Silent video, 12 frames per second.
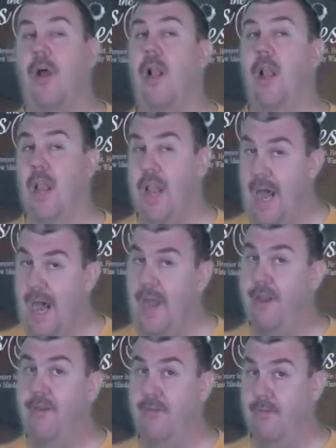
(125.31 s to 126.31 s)
a
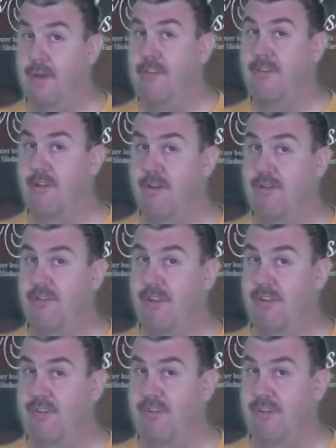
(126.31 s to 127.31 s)
lot to research
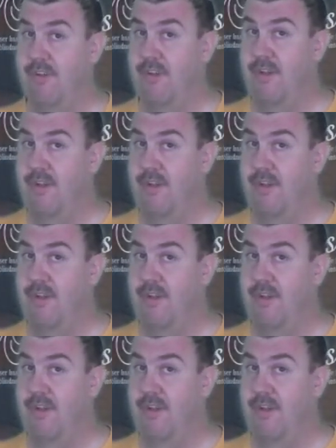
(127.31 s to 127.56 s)
this